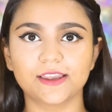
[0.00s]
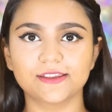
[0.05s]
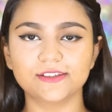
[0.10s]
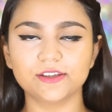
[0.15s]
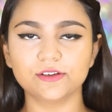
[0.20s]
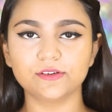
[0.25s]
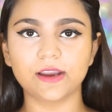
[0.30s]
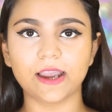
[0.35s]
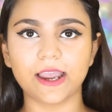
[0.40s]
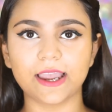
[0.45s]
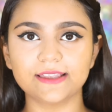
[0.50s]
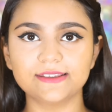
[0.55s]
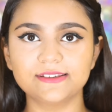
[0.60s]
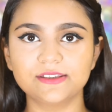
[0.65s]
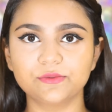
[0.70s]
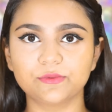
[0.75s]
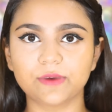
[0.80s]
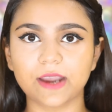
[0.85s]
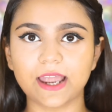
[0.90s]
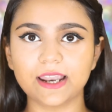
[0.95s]
So guys,
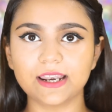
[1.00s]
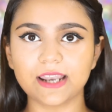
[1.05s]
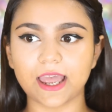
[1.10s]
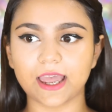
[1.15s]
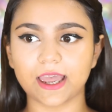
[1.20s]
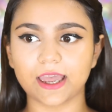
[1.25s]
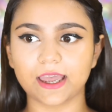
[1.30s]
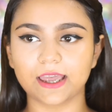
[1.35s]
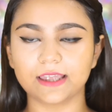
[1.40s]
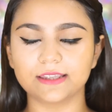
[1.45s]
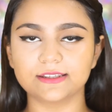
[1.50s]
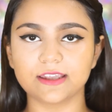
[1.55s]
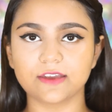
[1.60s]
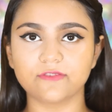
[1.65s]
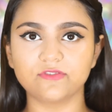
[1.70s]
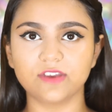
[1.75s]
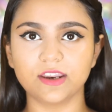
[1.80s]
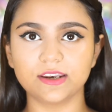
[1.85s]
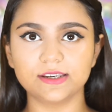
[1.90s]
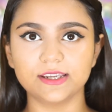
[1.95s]
you can
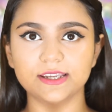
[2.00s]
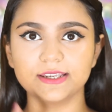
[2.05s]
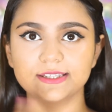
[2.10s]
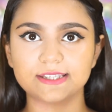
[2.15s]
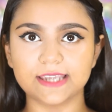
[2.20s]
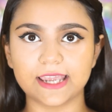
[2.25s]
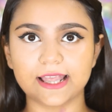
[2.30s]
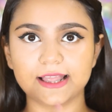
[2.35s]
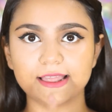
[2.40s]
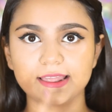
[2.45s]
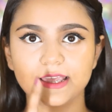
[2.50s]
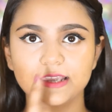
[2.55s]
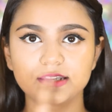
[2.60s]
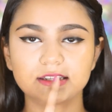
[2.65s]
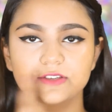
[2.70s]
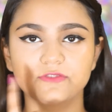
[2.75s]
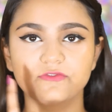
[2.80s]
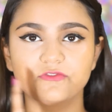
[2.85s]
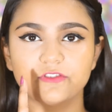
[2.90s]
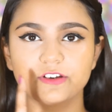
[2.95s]
definitely tell the
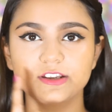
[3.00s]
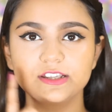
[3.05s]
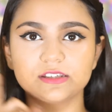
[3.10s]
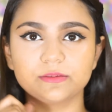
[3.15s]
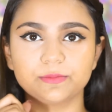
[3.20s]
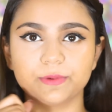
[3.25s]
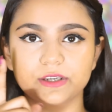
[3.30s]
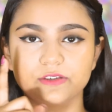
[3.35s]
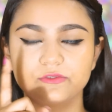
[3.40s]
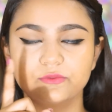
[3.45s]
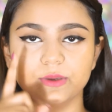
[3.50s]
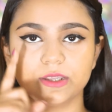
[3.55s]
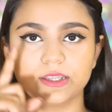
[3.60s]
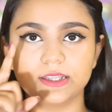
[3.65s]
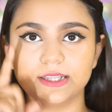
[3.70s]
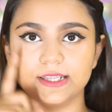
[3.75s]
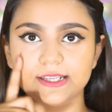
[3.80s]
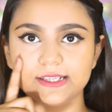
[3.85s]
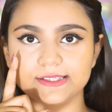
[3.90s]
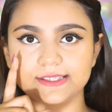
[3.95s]
difference
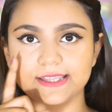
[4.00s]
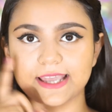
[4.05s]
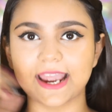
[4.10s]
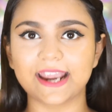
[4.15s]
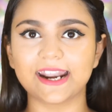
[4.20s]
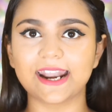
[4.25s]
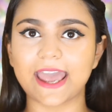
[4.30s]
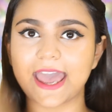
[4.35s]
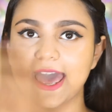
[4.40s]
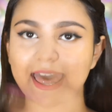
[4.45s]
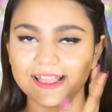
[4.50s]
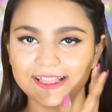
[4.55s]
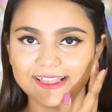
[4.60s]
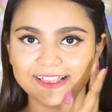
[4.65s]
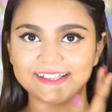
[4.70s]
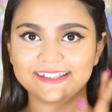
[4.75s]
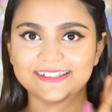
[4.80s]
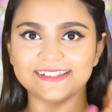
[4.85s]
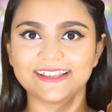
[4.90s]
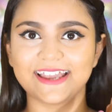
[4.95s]
between this side and
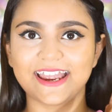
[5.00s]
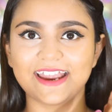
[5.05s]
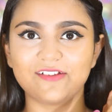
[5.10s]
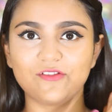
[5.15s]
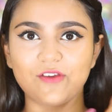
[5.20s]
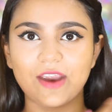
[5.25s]
this side.